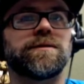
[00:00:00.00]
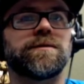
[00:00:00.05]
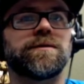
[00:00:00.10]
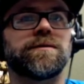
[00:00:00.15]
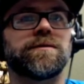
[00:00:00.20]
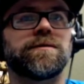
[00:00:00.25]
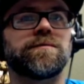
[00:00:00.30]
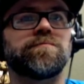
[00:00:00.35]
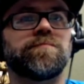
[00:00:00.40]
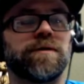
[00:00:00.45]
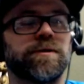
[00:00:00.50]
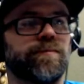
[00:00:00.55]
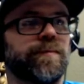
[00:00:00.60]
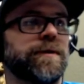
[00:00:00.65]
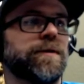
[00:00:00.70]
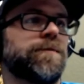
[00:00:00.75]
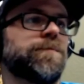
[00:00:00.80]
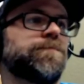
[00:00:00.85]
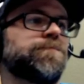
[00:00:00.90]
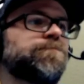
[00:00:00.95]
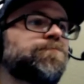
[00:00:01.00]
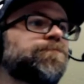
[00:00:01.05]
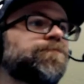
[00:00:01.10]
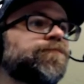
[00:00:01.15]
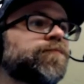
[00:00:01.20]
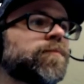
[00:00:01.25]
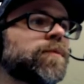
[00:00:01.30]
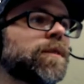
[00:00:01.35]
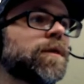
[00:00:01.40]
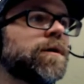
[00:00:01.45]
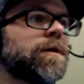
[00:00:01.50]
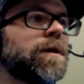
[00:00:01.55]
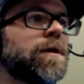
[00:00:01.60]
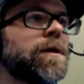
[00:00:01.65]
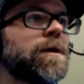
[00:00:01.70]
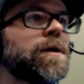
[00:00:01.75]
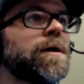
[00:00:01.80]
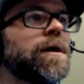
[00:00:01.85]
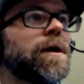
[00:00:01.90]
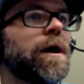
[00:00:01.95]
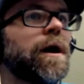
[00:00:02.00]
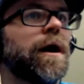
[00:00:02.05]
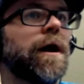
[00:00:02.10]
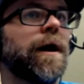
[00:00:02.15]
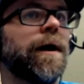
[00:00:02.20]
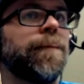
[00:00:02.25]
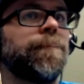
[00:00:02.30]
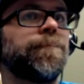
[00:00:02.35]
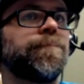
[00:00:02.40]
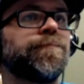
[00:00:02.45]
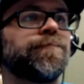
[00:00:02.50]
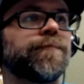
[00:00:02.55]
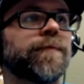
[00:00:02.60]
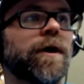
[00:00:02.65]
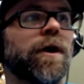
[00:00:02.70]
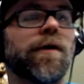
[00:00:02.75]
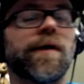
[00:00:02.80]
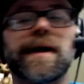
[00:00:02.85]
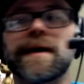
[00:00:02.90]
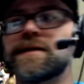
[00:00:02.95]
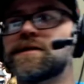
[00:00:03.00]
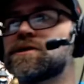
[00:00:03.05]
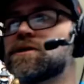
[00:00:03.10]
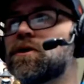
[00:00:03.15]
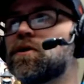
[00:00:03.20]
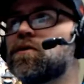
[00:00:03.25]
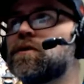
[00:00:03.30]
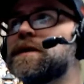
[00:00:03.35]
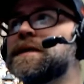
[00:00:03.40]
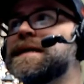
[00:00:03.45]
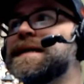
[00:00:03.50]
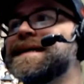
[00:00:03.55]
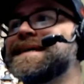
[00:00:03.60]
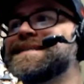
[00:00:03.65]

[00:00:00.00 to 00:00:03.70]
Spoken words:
much better. All right, so the next